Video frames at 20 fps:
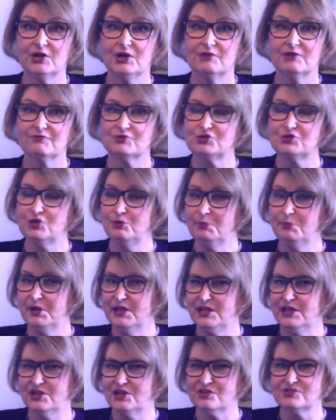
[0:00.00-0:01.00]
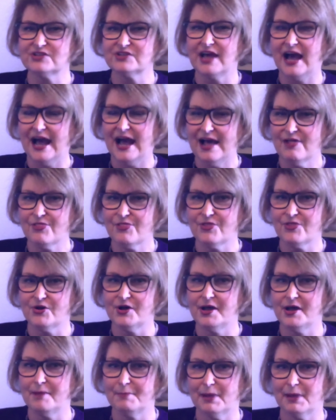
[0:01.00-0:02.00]
For too many years, I
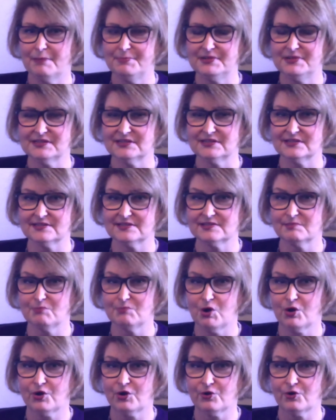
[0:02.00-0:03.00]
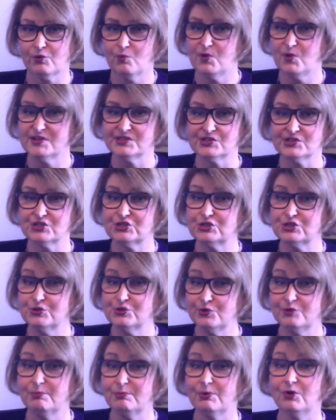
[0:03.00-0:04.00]
thought my business as a marketer wasn't
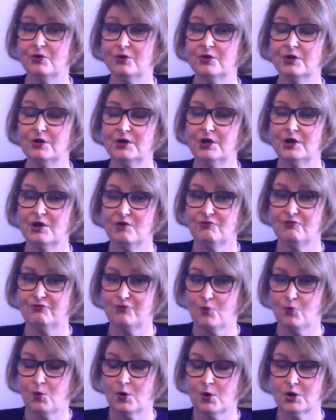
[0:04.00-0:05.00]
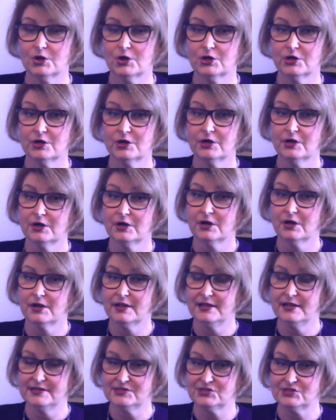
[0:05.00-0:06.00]
suitable for
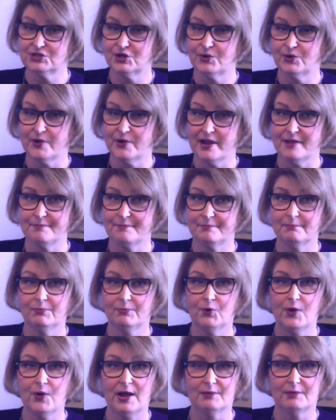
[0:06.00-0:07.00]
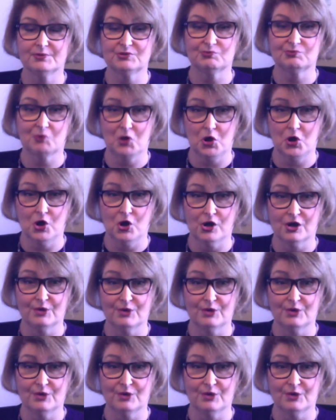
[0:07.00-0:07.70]
Instagram. Boy, I was wrong.